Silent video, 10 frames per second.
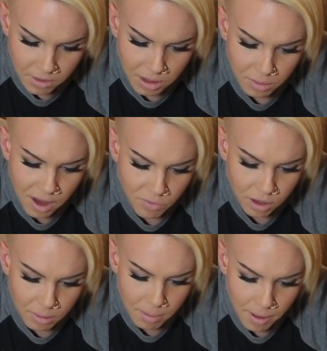Then we have
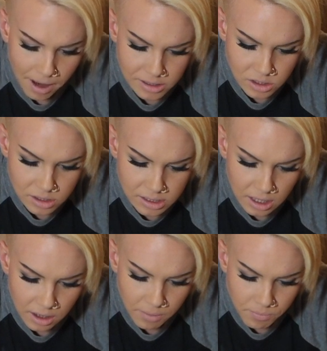one of my Paxters
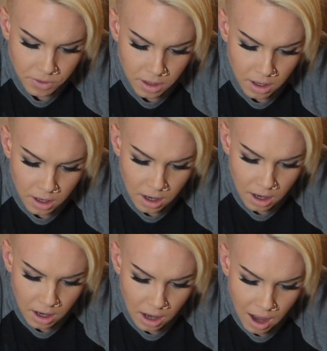here.
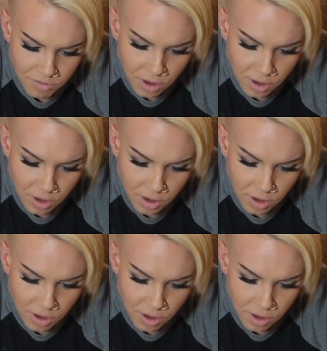Have